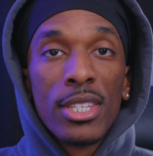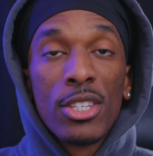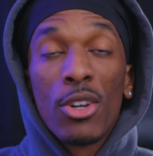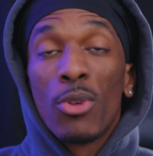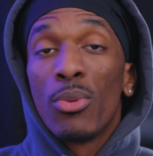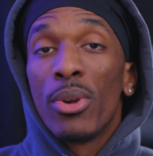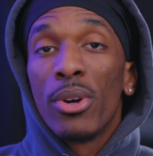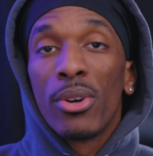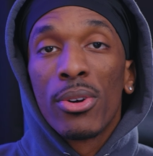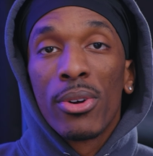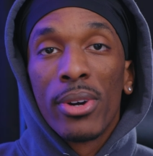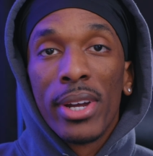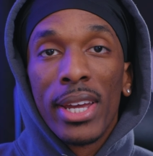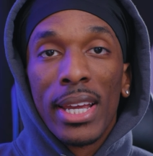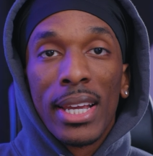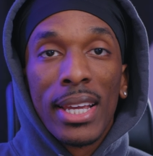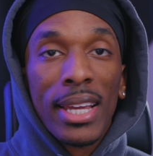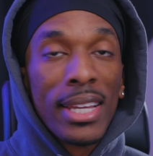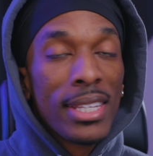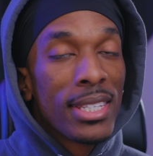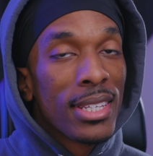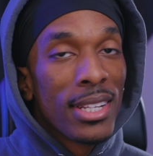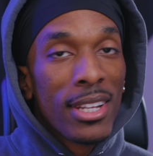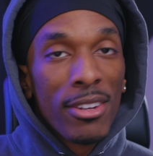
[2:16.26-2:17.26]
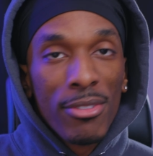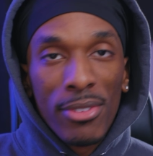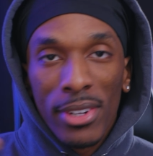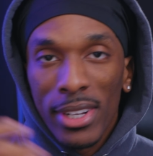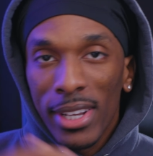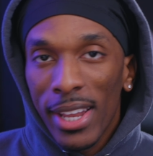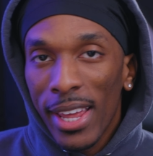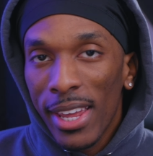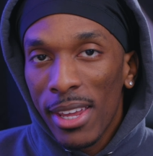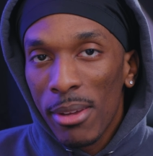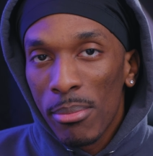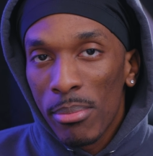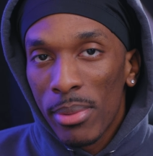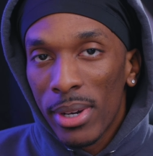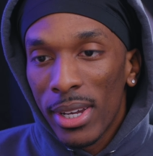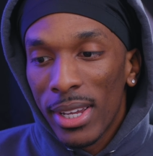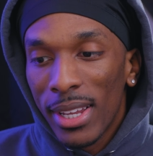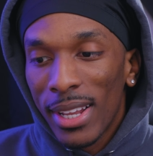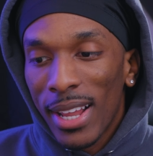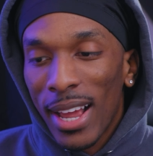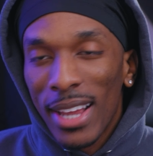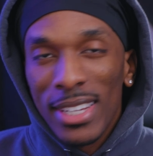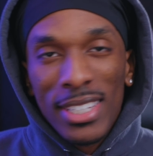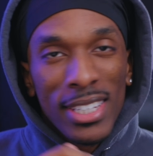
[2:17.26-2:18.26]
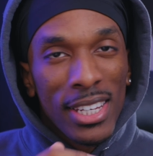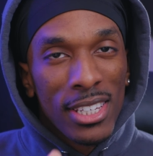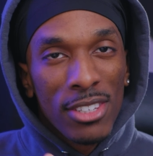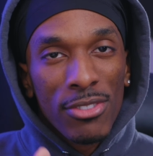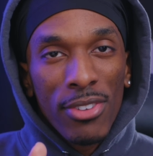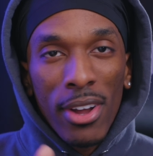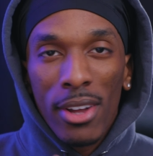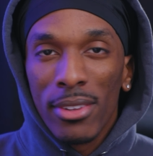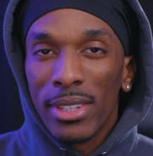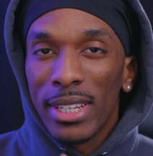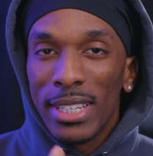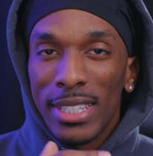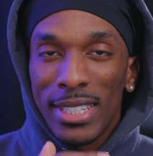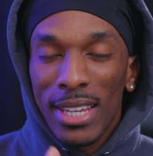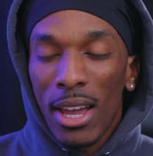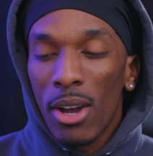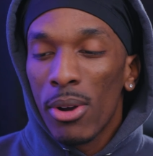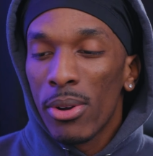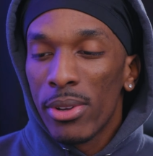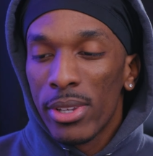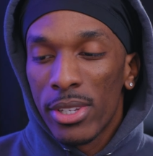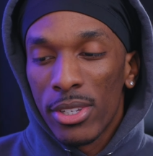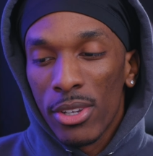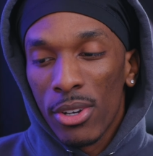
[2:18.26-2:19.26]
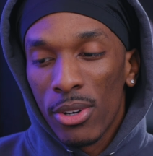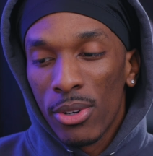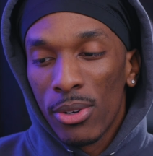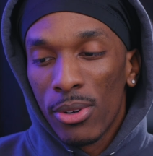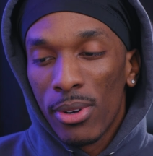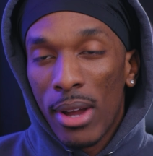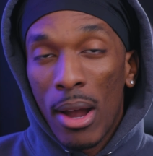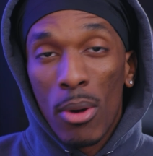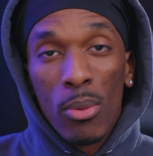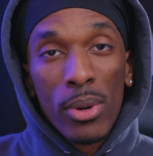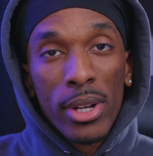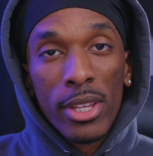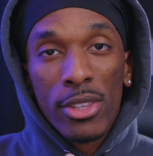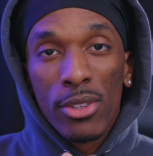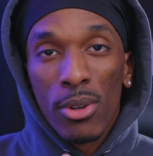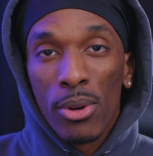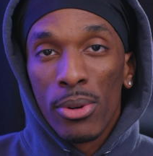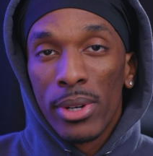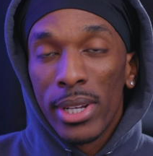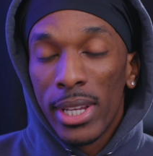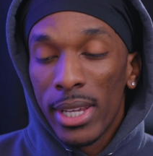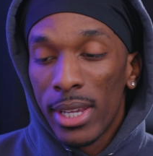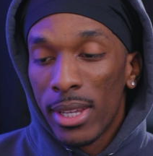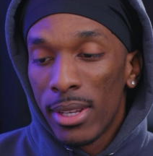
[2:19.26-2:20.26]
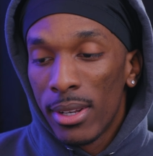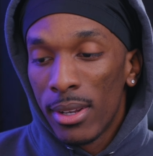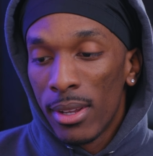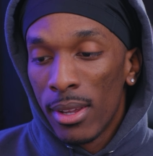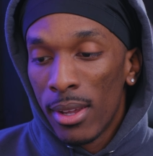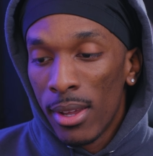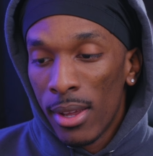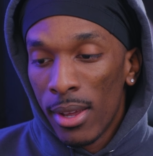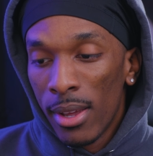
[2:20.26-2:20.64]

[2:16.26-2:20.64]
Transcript: So real quick, it's a different day, but I just found this out, so I wanna throw it in.